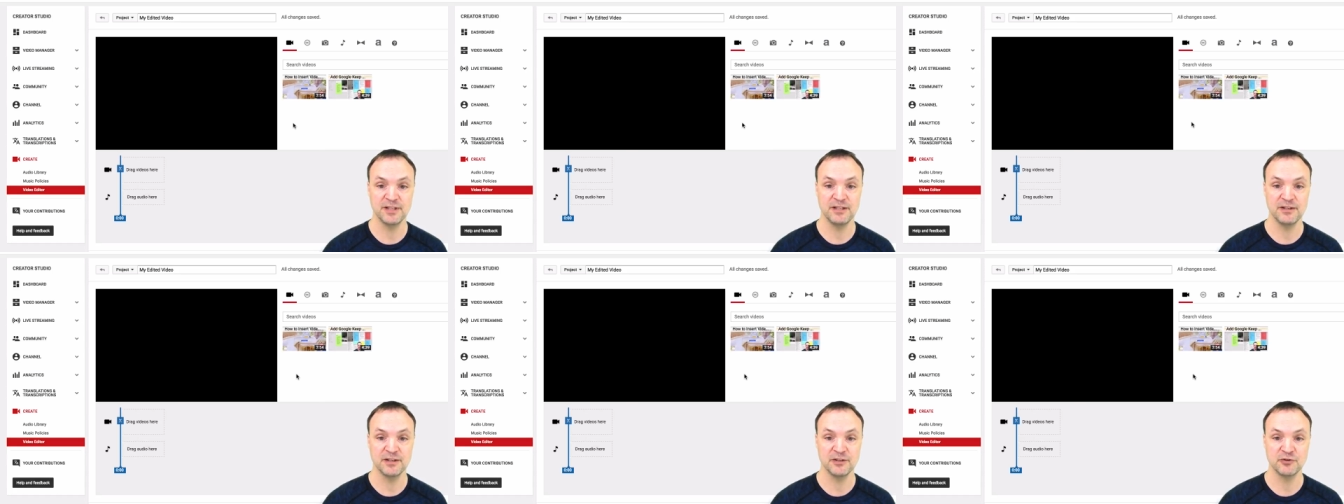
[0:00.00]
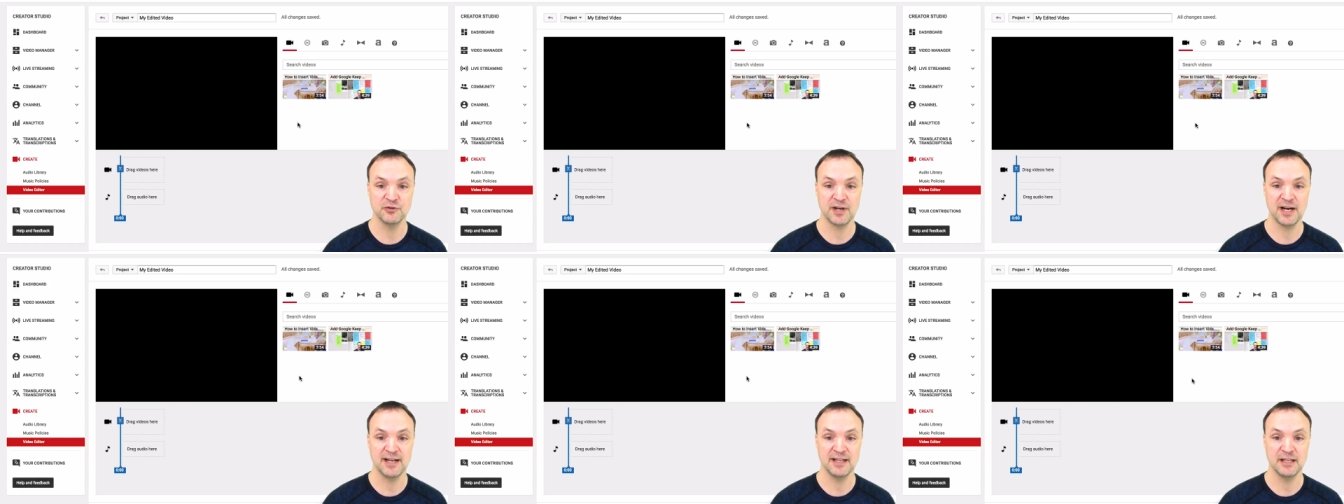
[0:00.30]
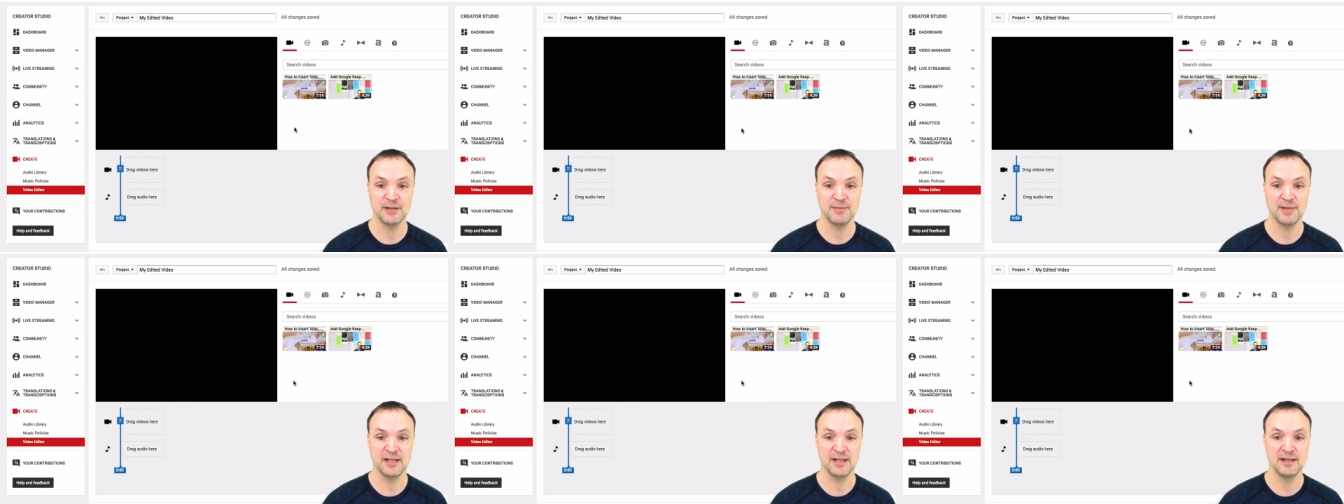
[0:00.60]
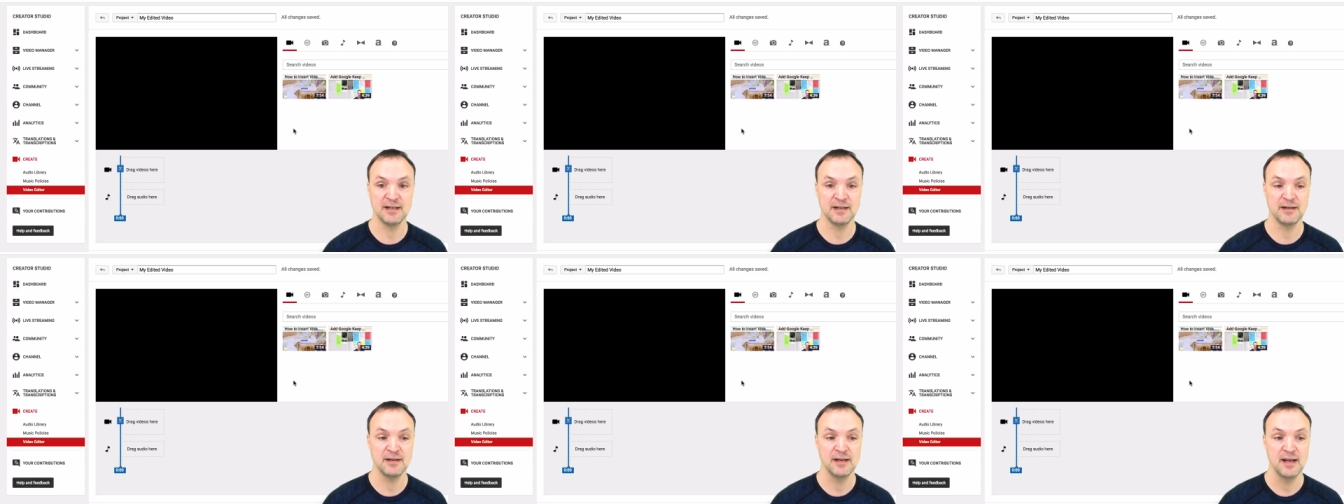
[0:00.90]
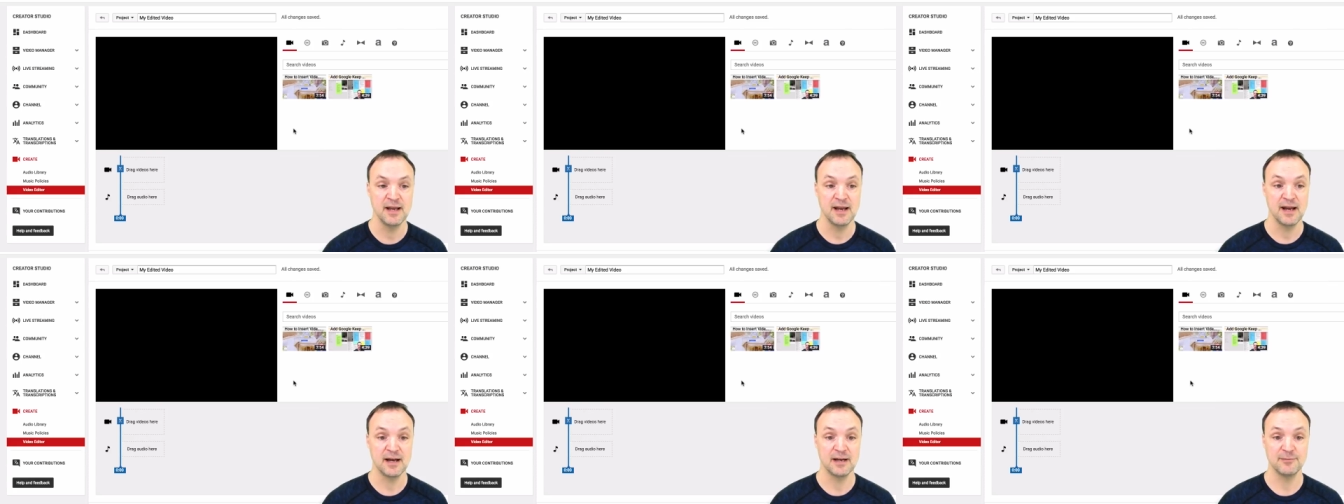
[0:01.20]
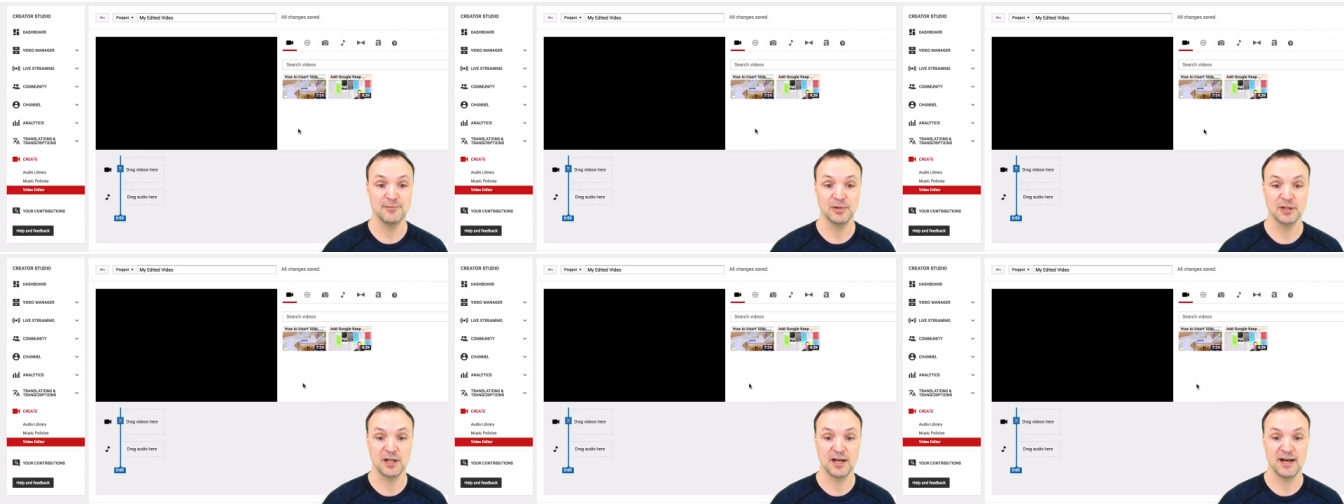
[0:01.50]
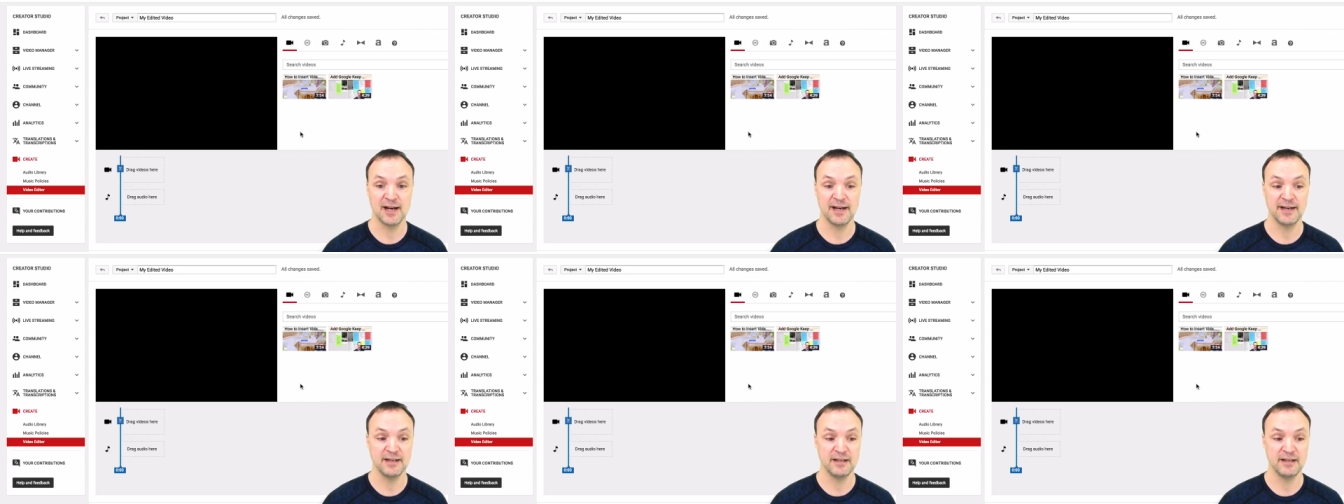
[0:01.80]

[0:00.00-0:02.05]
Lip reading: you can drag them in and apply